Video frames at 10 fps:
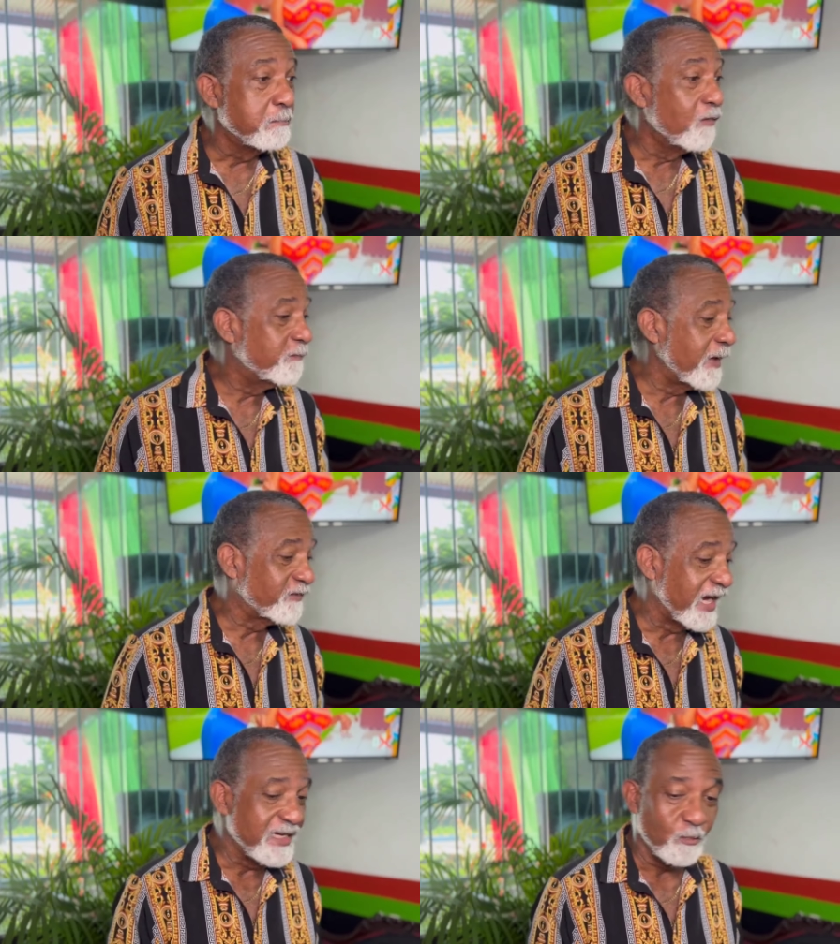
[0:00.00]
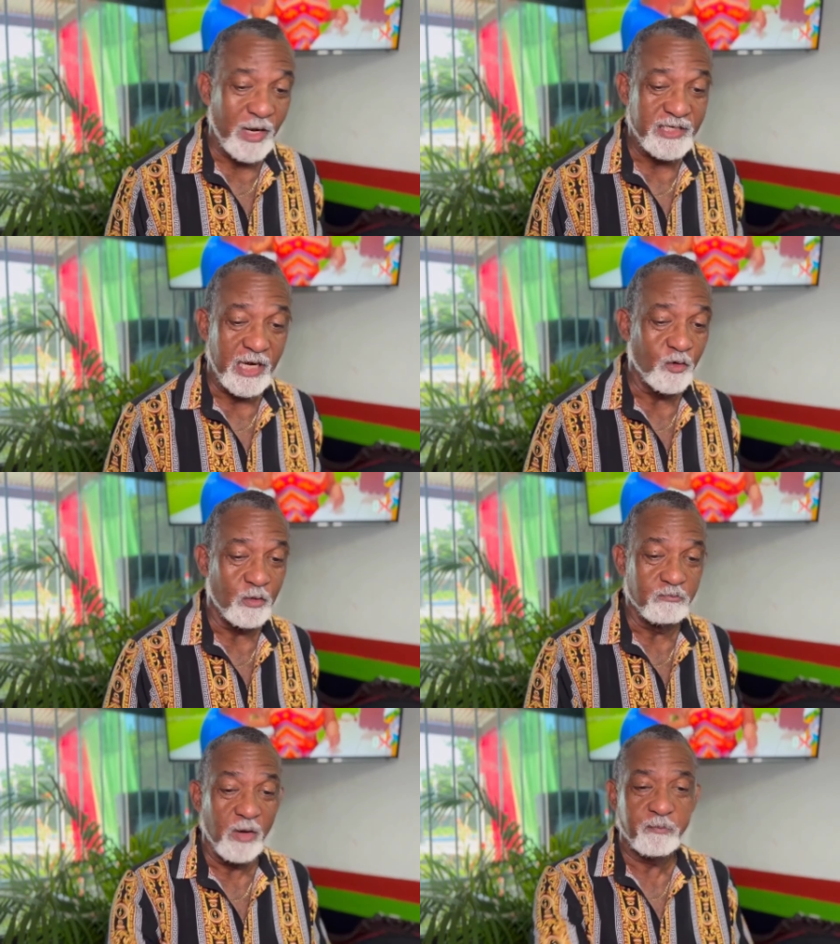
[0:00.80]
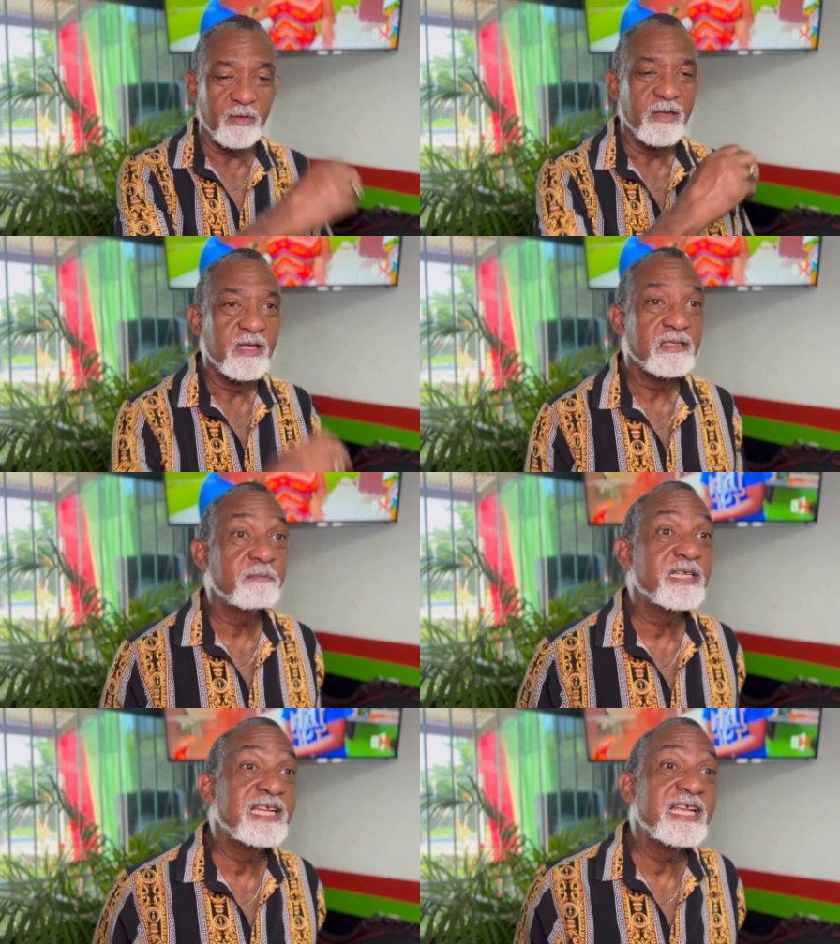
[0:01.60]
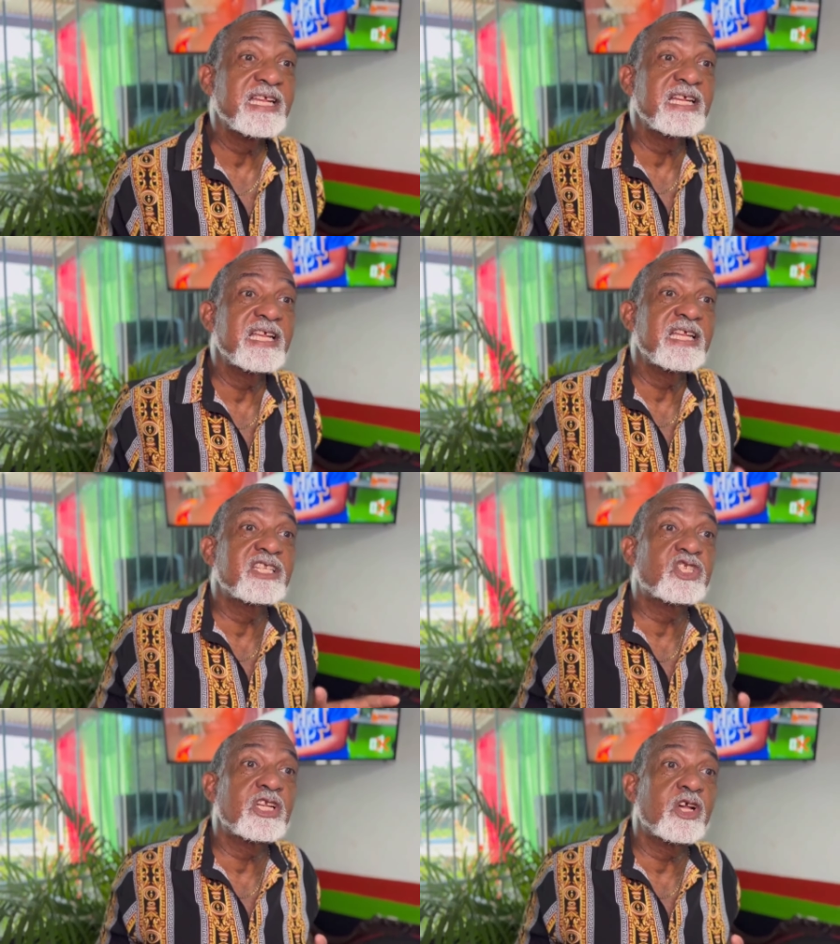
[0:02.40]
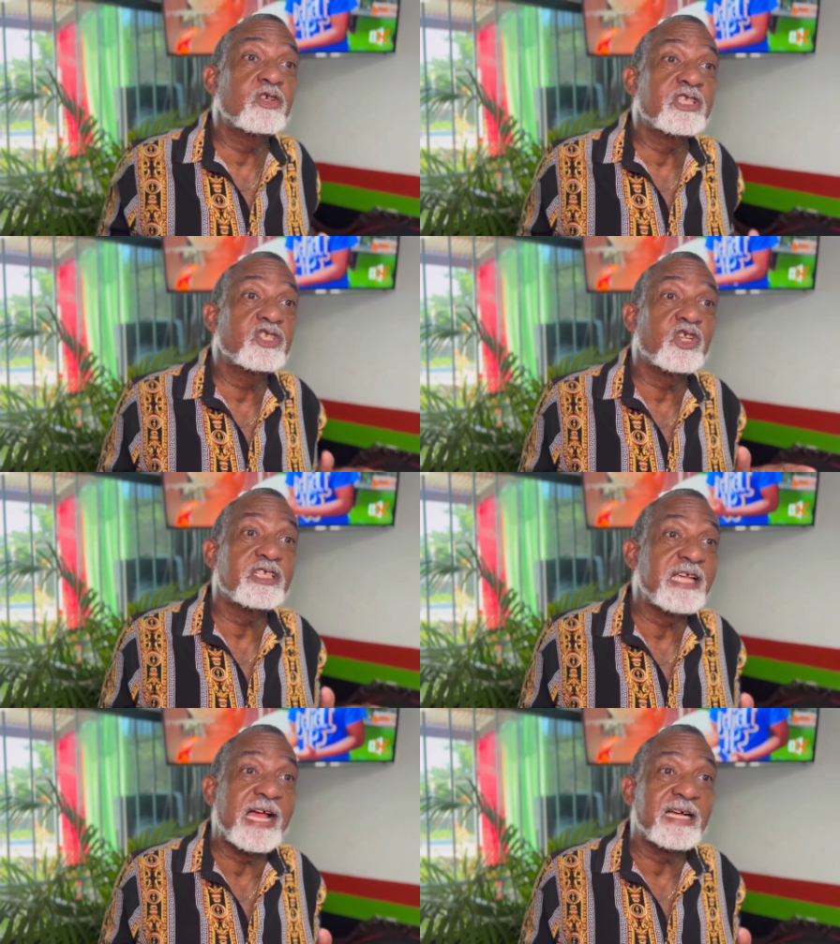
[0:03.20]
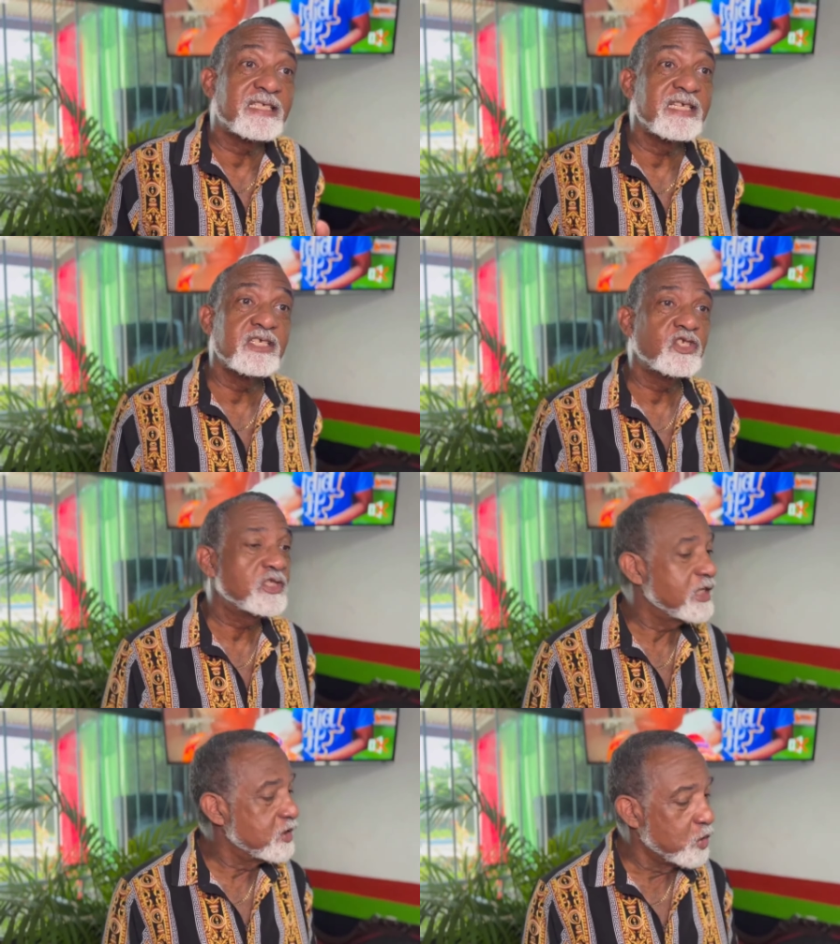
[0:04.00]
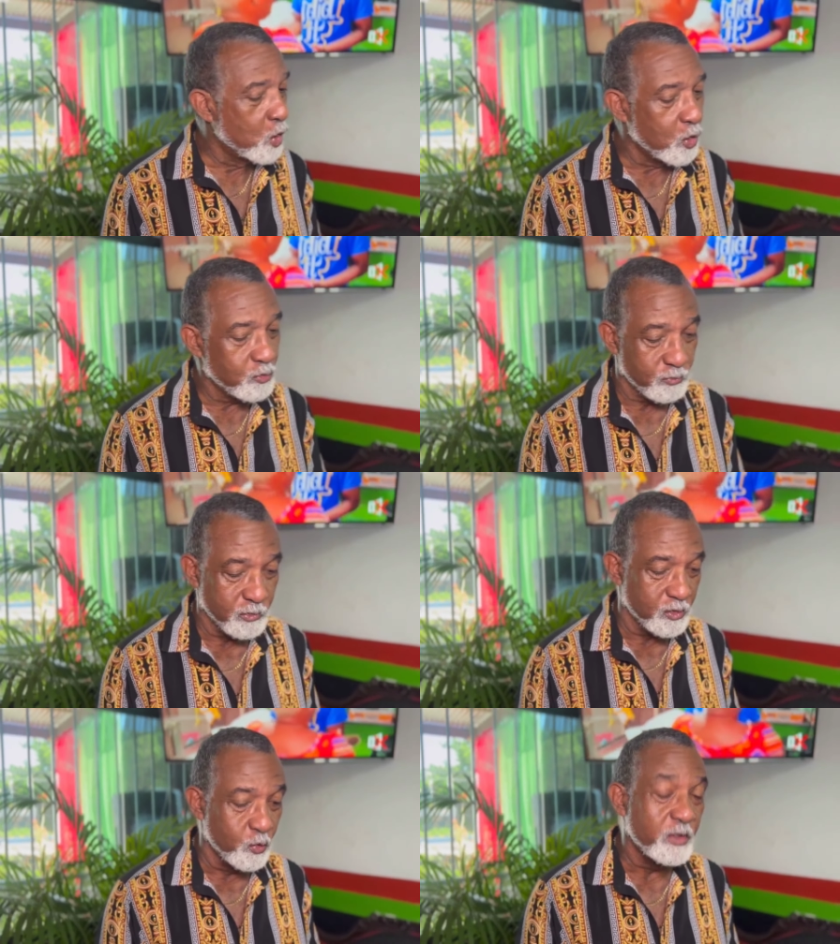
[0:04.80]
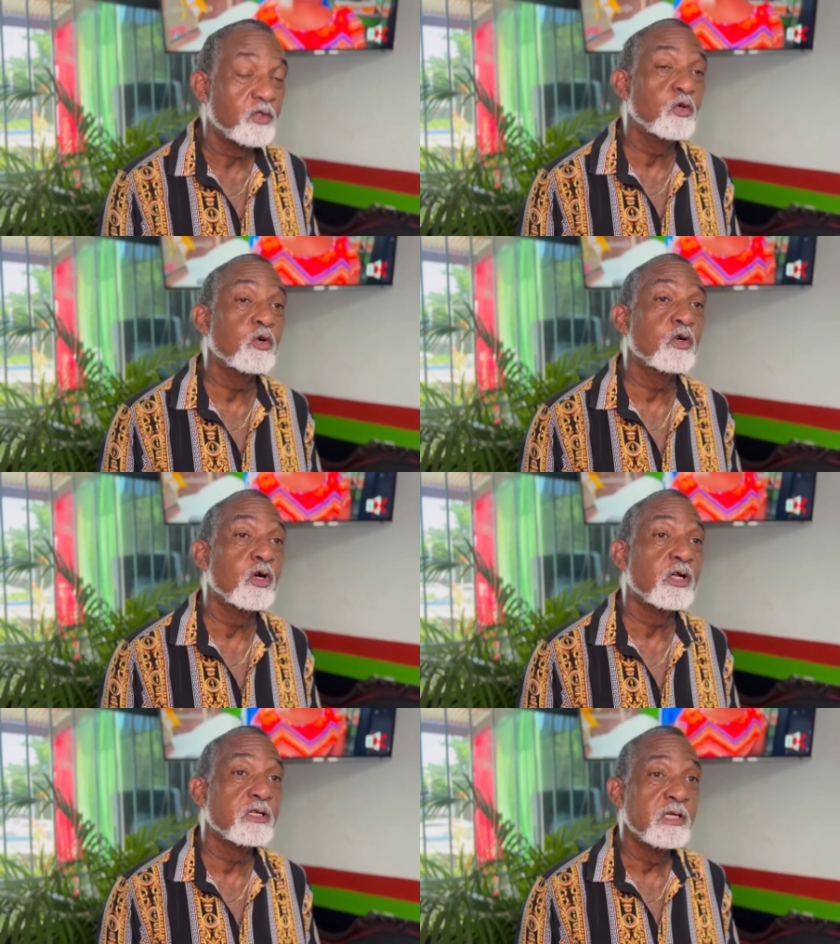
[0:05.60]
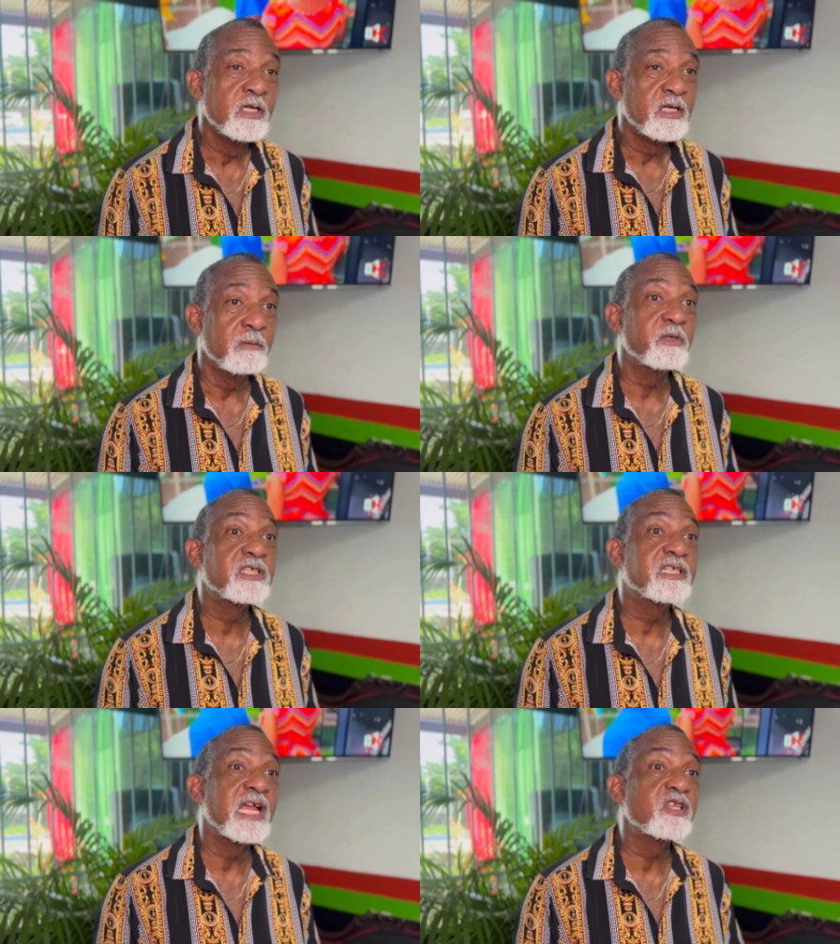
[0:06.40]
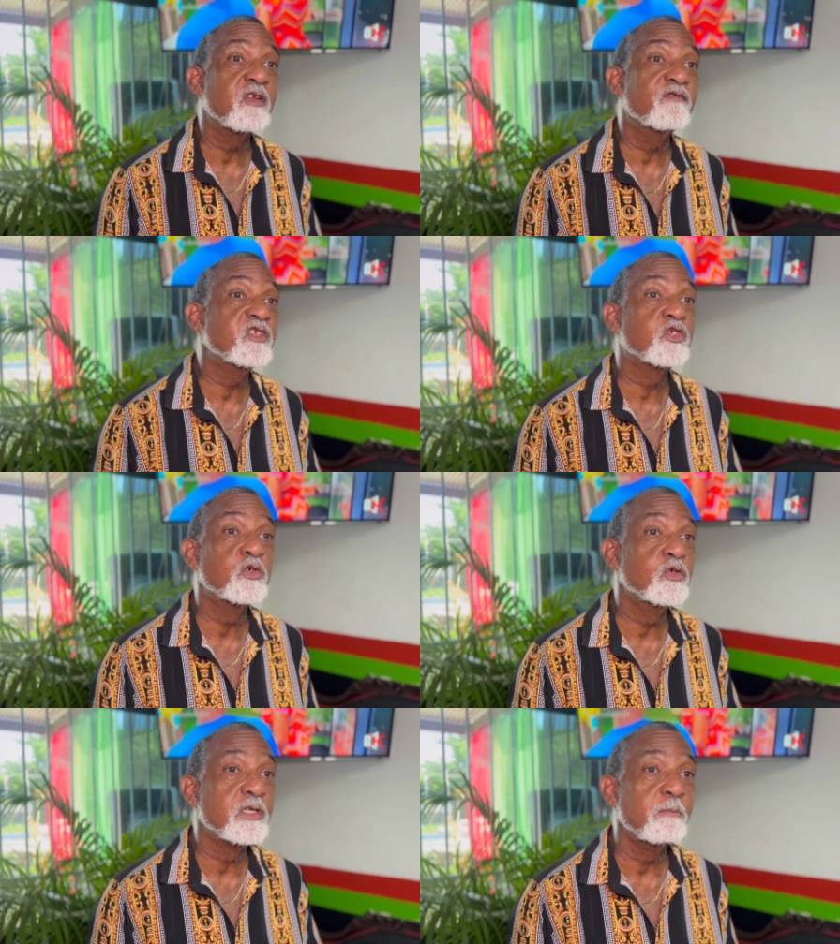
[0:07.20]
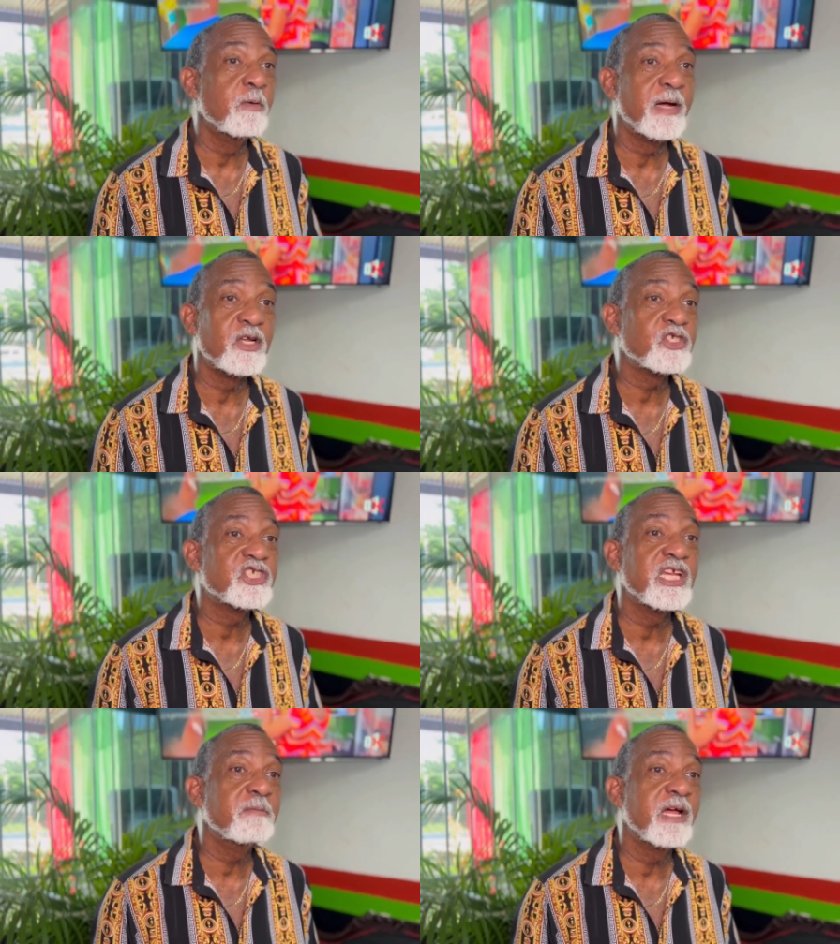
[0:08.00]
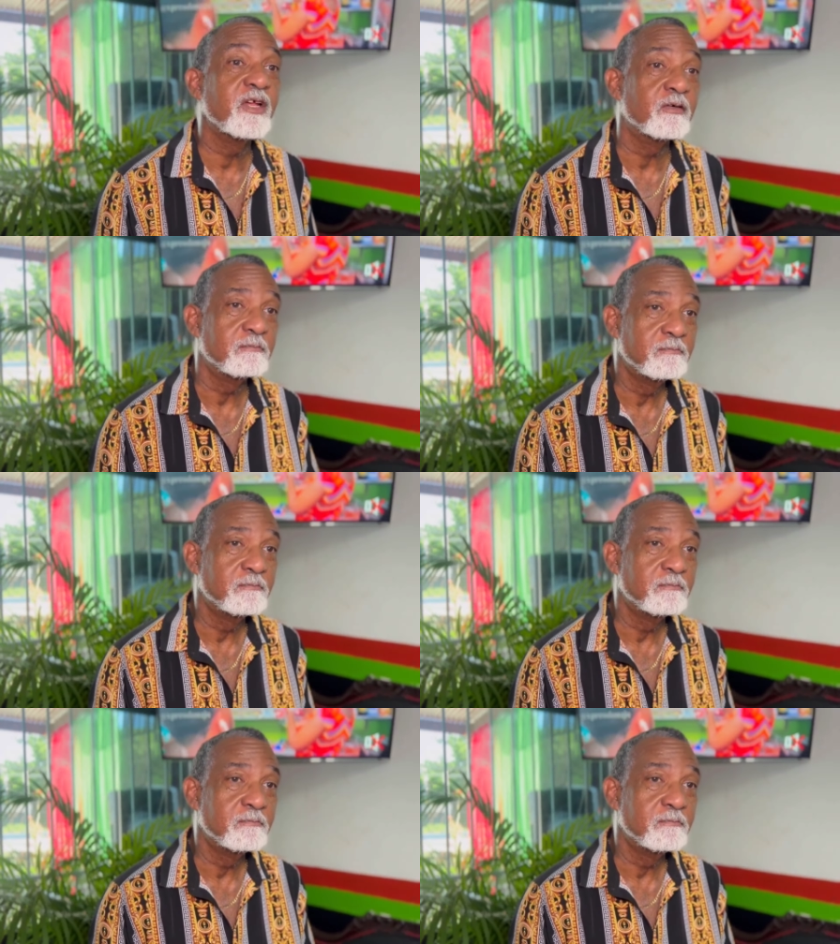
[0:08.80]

Bop, left her anywhere in your alone. Bop, bop. So I said, lady, lady, chill out. It's just acting. She said, no, you do it too good. You must it answer for true. Your mama not shame you.